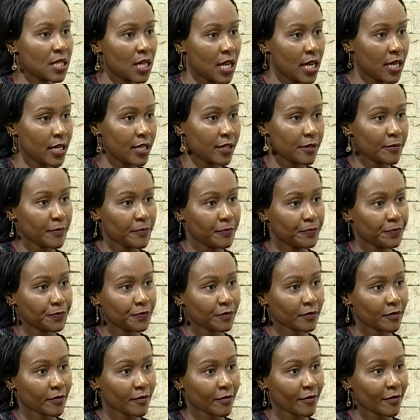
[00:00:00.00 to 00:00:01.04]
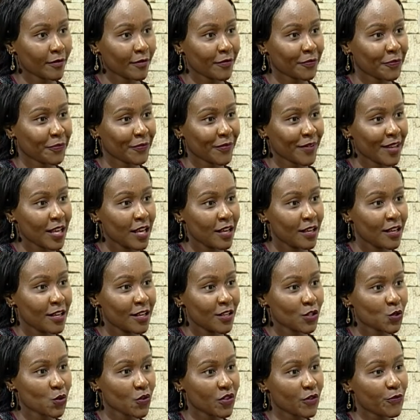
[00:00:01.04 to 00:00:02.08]
lady oh mm
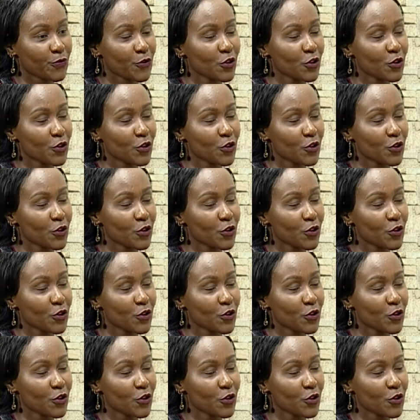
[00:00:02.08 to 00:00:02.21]
-hmm, so the mm -hmm.